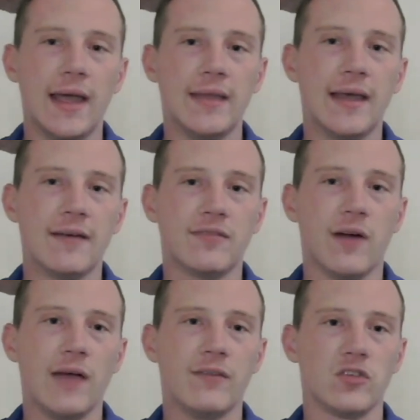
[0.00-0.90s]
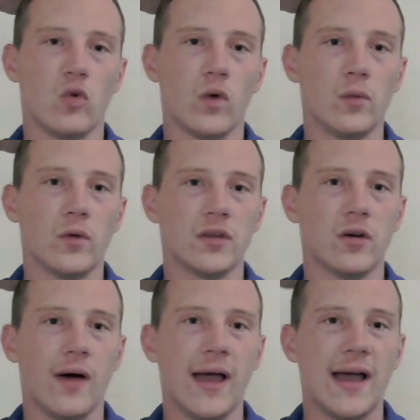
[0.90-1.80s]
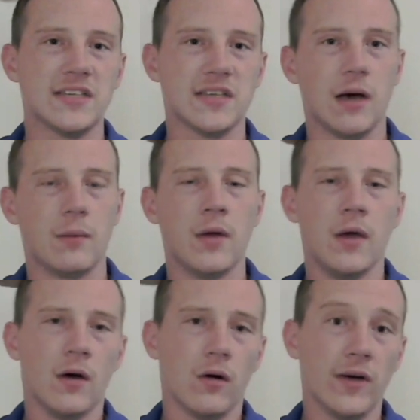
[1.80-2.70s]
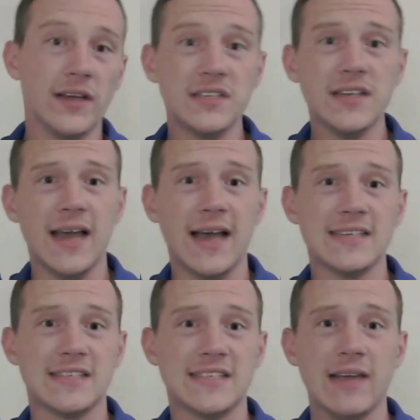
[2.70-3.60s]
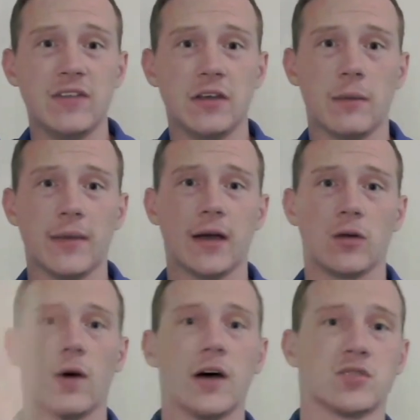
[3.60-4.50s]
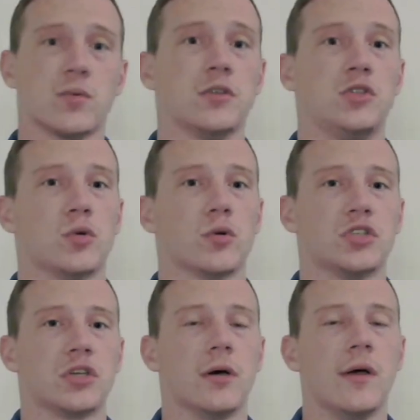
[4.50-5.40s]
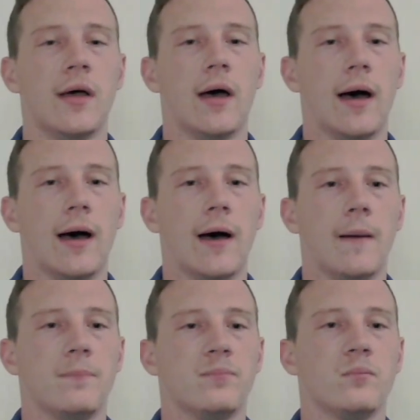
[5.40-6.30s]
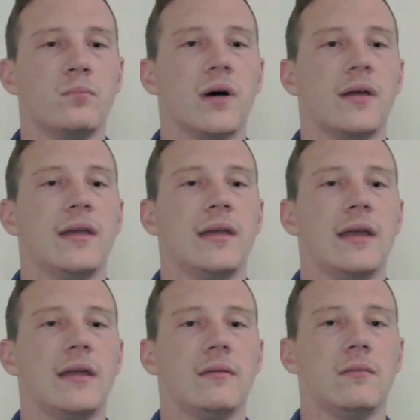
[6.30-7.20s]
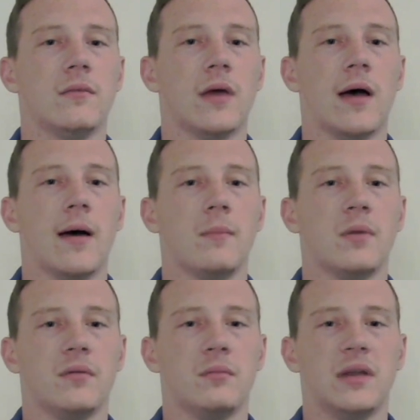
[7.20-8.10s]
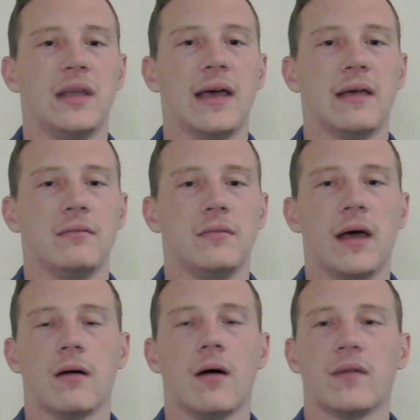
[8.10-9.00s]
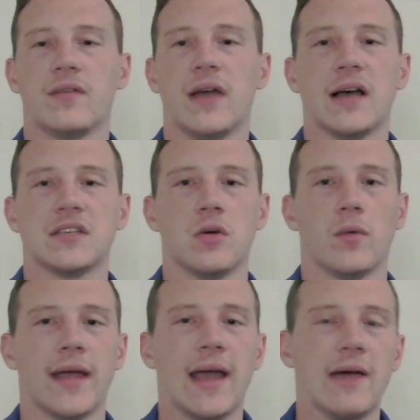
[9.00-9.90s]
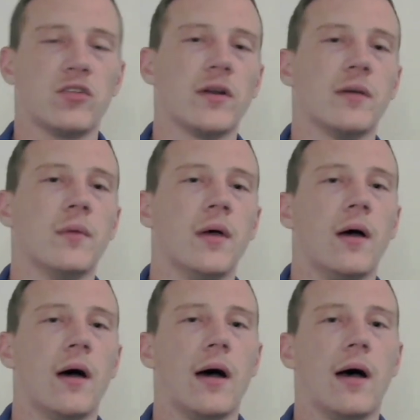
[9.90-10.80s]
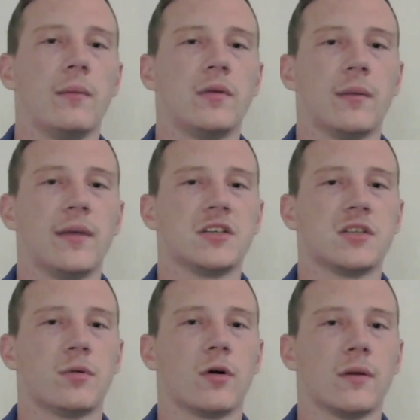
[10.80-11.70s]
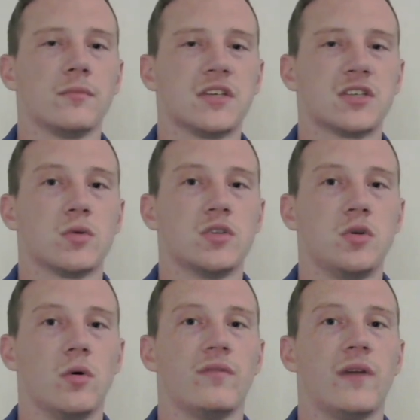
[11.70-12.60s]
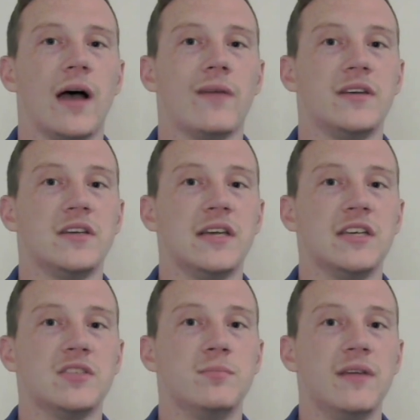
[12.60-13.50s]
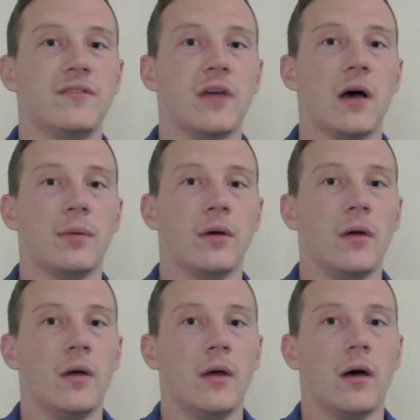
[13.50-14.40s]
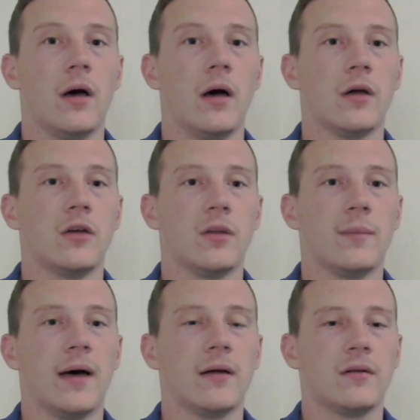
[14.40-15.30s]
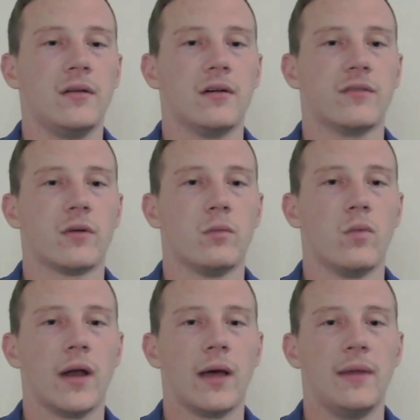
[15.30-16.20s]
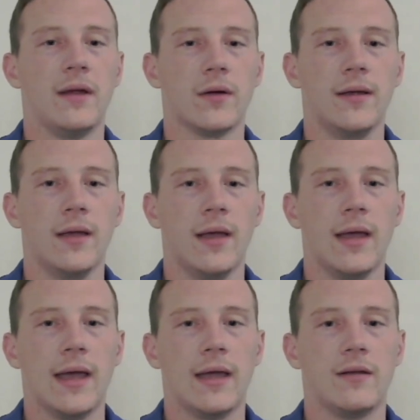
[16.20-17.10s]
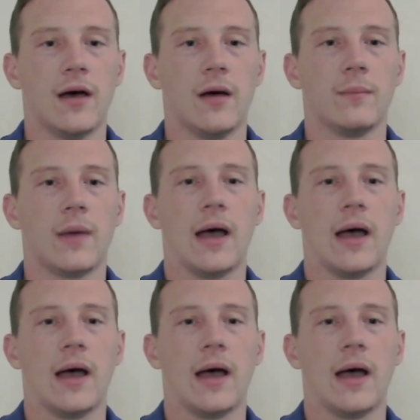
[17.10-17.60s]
in that Flyville 21 class. Um, listed as a safety coming out of Roswell, Georgia. Um, but in, uh, but but he had a lot of guys going after him. Uh, coming into the program, six one two zero oh five. He he's beefed up a, a, good amount, you know, from what I'm hearing, and um,